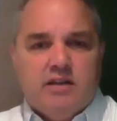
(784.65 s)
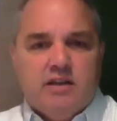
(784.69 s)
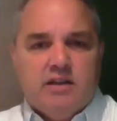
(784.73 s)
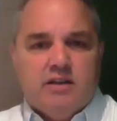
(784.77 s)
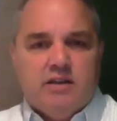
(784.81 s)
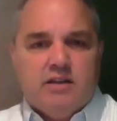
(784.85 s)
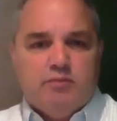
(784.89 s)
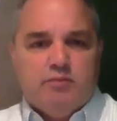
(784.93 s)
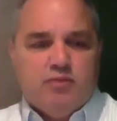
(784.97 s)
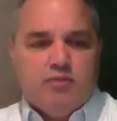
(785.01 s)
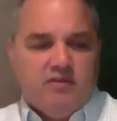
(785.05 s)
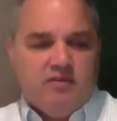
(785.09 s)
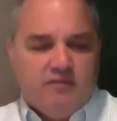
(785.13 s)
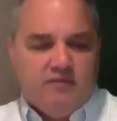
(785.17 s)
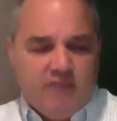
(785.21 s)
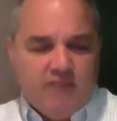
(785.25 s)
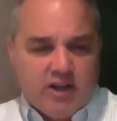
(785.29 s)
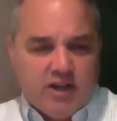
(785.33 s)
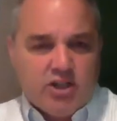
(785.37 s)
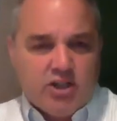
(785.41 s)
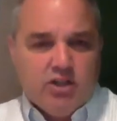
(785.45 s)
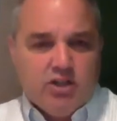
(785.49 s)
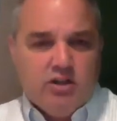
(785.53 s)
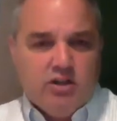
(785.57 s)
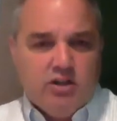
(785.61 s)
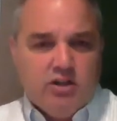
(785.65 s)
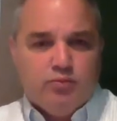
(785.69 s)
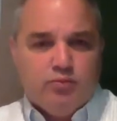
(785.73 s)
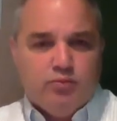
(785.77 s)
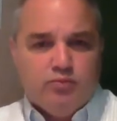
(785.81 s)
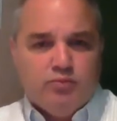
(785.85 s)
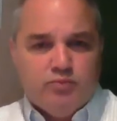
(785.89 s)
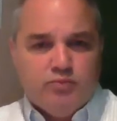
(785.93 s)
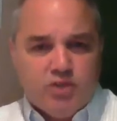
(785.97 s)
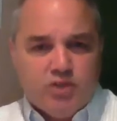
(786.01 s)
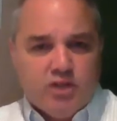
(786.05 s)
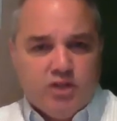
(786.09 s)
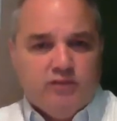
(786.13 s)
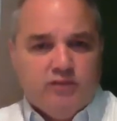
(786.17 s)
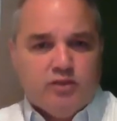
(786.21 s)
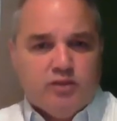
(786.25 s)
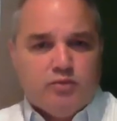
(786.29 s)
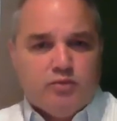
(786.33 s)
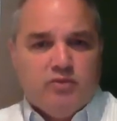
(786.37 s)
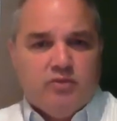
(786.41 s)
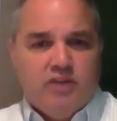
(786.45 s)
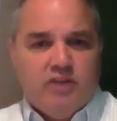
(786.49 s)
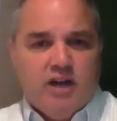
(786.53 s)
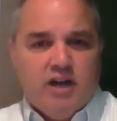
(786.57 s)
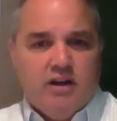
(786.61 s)
As a professional service
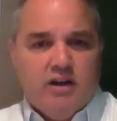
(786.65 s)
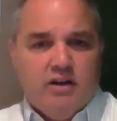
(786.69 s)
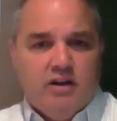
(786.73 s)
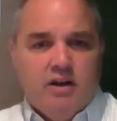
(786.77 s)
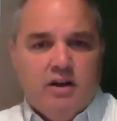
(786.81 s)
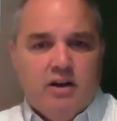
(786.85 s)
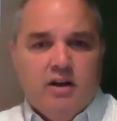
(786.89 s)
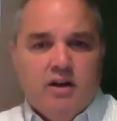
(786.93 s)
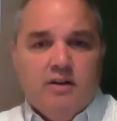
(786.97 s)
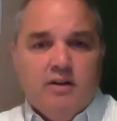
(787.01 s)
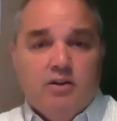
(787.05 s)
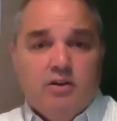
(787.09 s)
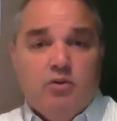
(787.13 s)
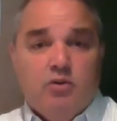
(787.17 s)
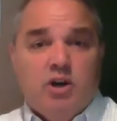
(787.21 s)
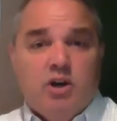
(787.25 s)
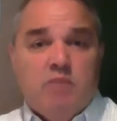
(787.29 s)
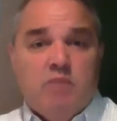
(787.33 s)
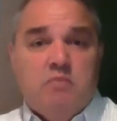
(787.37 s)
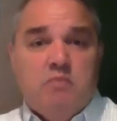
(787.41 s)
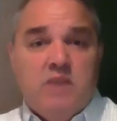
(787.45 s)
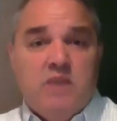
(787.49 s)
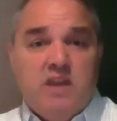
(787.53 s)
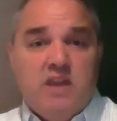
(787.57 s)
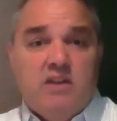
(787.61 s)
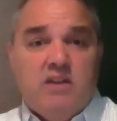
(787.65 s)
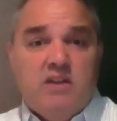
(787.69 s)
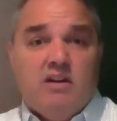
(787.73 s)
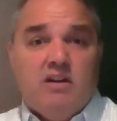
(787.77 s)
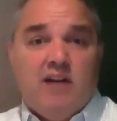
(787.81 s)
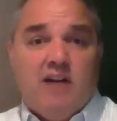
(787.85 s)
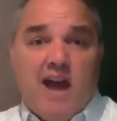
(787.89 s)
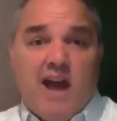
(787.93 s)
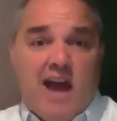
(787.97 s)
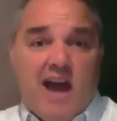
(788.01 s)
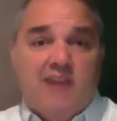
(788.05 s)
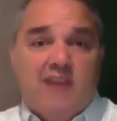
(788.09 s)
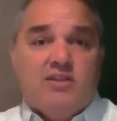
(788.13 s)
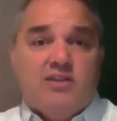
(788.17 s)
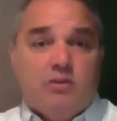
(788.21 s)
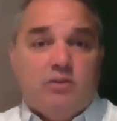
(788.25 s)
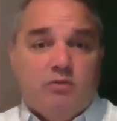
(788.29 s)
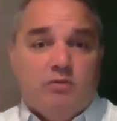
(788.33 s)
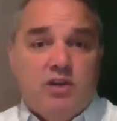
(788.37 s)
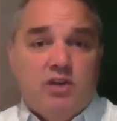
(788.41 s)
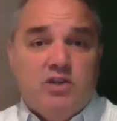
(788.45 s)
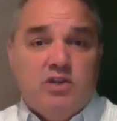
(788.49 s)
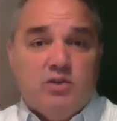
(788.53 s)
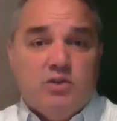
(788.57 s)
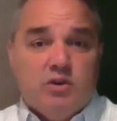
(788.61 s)
provider, you want to be there as a
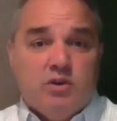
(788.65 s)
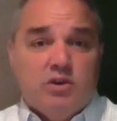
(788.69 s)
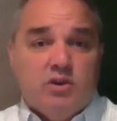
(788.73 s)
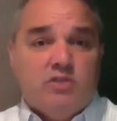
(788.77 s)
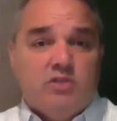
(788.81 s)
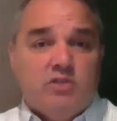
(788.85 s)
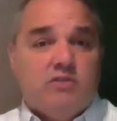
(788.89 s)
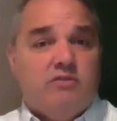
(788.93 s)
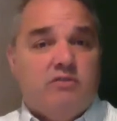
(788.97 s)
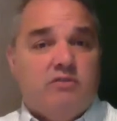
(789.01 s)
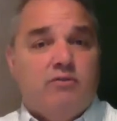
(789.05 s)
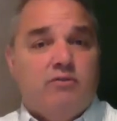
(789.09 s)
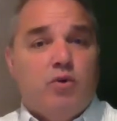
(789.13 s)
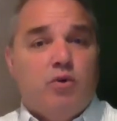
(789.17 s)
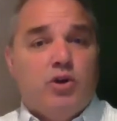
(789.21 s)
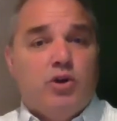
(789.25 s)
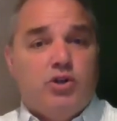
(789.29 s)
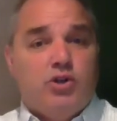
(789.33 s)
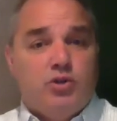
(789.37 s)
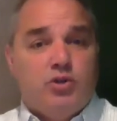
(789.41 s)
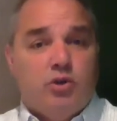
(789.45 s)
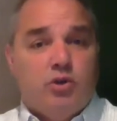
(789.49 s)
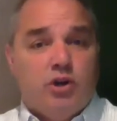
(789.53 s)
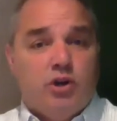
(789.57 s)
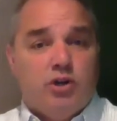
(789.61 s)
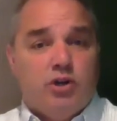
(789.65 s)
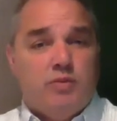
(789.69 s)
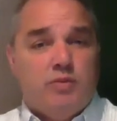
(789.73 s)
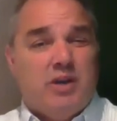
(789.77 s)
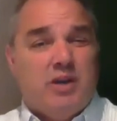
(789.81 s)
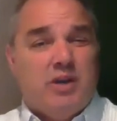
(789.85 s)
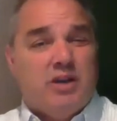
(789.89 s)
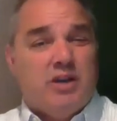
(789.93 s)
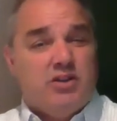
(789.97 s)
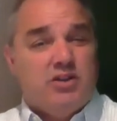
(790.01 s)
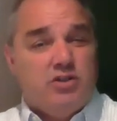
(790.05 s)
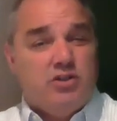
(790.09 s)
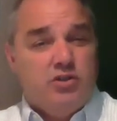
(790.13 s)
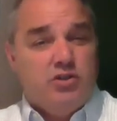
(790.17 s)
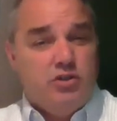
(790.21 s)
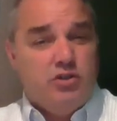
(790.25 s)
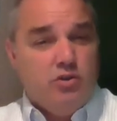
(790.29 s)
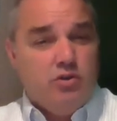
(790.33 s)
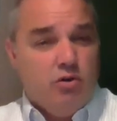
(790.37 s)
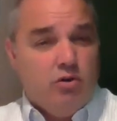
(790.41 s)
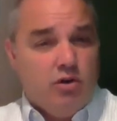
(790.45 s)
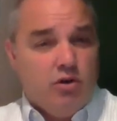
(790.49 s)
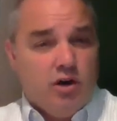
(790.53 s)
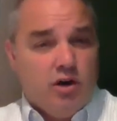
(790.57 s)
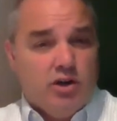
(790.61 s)
resource for George, because
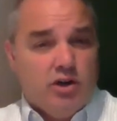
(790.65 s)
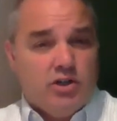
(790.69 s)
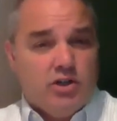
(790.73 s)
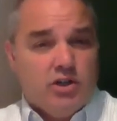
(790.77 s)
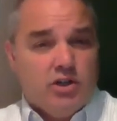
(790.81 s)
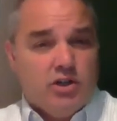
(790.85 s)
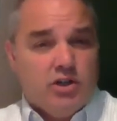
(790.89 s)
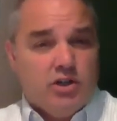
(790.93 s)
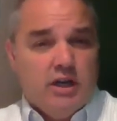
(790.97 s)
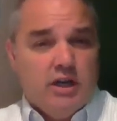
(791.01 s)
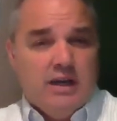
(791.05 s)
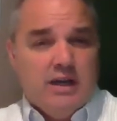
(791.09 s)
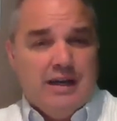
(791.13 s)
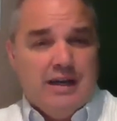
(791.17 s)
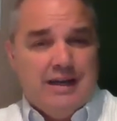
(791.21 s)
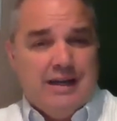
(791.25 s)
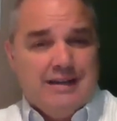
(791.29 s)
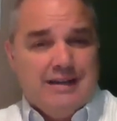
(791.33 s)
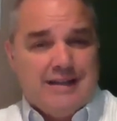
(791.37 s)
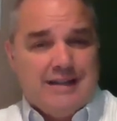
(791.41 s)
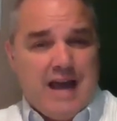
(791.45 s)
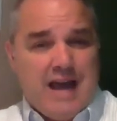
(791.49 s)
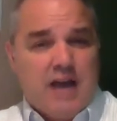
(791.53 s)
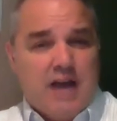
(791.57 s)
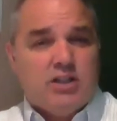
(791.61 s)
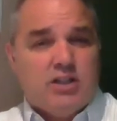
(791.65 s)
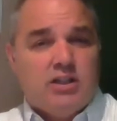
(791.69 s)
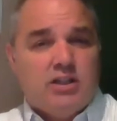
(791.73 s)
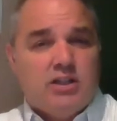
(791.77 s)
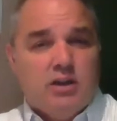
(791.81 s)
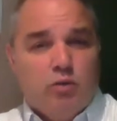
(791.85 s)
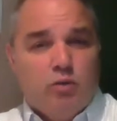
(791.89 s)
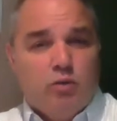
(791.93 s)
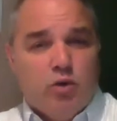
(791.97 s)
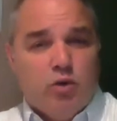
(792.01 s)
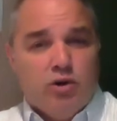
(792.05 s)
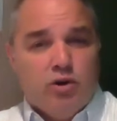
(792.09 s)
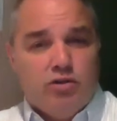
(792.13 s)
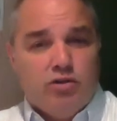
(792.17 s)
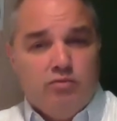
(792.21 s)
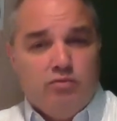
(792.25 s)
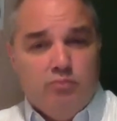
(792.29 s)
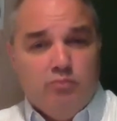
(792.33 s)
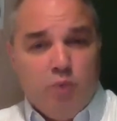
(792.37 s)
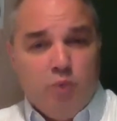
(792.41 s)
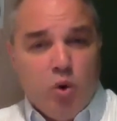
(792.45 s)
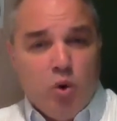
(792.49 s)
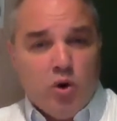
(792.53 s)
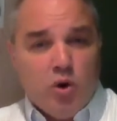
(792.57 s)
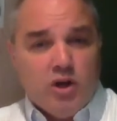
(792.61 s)
George is actually worth
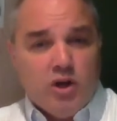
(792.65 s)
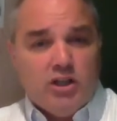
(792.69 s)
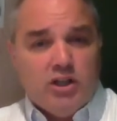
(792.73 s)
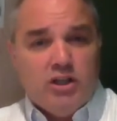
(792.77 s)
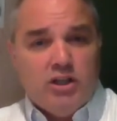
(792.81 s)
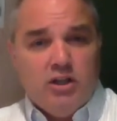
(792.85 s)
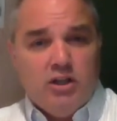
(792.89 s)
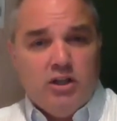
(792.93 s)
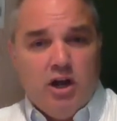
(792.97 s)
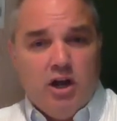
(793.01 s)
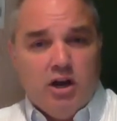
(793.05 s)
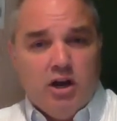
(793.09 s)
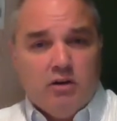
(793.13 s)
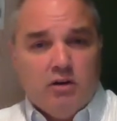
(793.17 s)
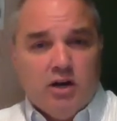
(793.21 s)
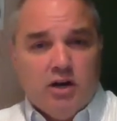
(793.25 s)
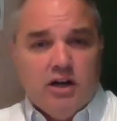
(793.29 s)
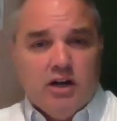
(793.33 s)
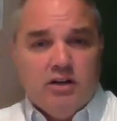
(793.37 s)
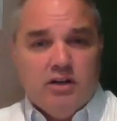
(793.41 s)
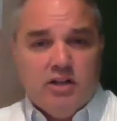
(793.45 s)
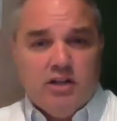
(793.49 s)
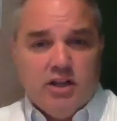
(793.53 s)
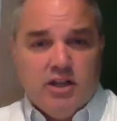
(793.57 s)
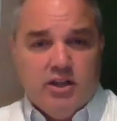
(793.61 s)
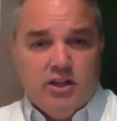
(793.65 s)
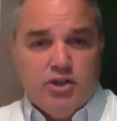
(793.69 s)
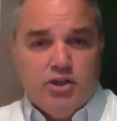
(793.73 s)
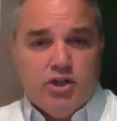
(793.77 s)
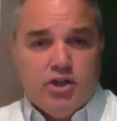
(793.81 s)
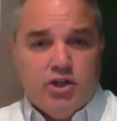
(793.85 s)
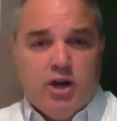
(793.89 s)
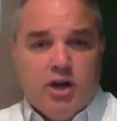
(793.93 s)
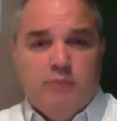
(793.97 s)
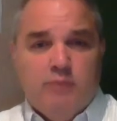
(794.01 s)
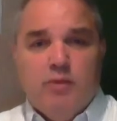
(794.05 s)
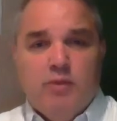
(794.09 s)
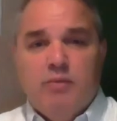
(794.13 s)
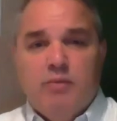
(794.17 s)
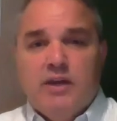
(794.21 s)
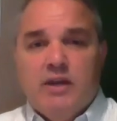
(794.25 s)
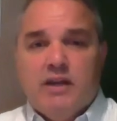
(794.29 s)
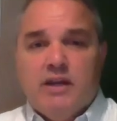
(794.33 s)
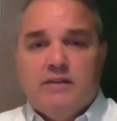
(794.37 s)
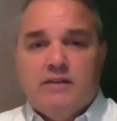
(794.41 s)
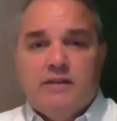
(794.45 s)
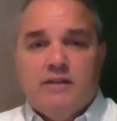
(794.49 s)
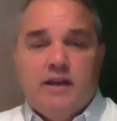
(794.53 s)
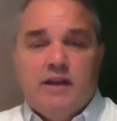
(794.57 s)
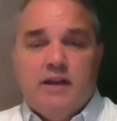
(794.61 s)
more in the long run than the job you're
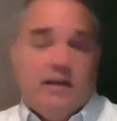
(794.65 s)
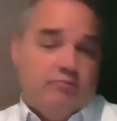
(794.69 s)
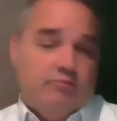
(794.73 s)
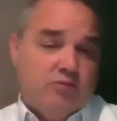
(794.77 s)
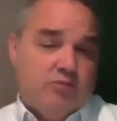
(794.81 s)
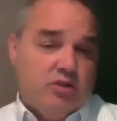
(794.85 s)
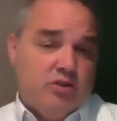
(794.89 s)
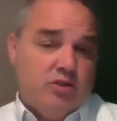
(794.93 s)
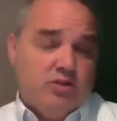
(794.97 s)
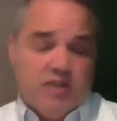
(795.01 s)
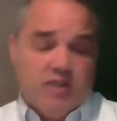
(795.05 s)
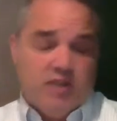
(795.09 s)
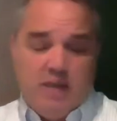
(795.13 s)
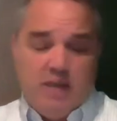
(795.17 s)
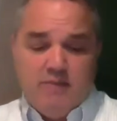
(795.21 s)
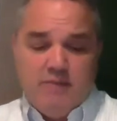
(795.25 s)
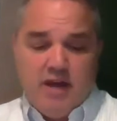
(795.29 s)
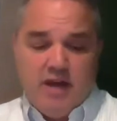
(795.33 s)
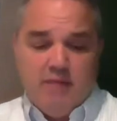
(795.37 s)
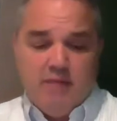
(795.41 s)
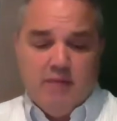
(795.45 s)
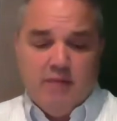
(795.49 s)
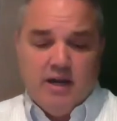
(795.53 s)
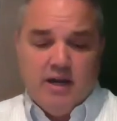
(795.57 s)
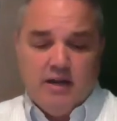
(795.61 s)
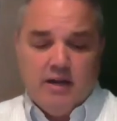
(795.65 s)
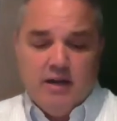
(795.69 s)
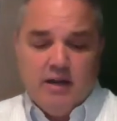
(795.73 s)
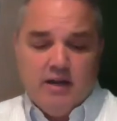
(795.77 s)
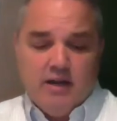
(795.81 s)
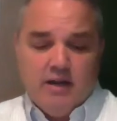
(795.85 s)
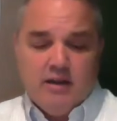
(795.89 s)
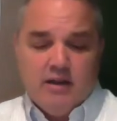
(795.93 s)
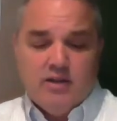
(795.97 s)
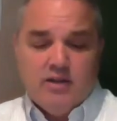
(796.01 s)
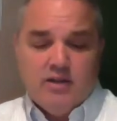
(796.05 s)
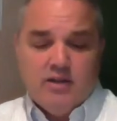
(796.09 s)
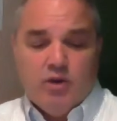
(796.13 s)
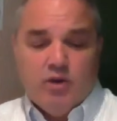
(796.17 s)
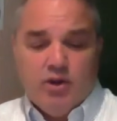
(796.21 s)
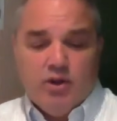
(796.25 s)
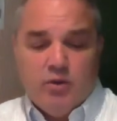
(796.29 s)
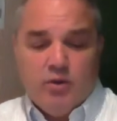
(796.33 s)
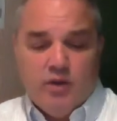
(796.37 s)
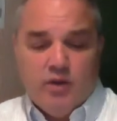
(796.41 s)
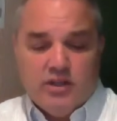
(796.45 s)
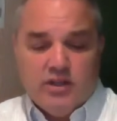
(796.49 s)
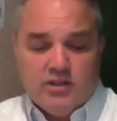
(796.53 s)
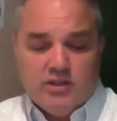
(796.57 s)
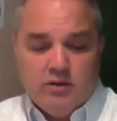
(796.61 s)
bidding today. So just keep that in mind. That's one of the
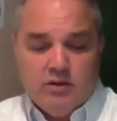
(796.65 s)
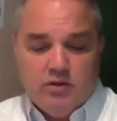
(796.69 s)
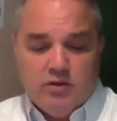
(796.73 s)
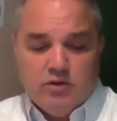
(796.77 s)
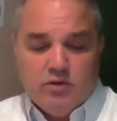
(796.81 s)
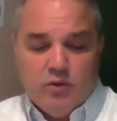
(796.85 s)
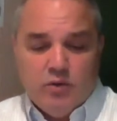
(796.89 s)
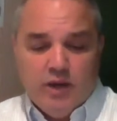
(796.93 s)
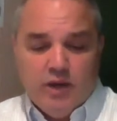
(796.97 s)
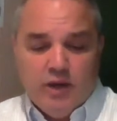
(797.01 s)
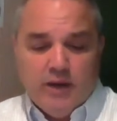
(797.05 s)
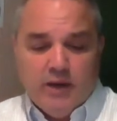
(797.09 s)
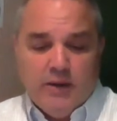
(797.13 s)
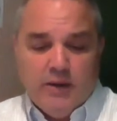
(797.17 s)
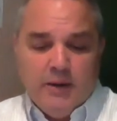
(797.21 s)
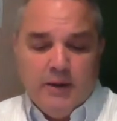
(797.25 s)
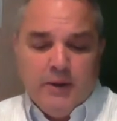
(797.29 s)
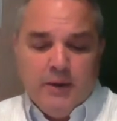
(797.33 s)
ways to win.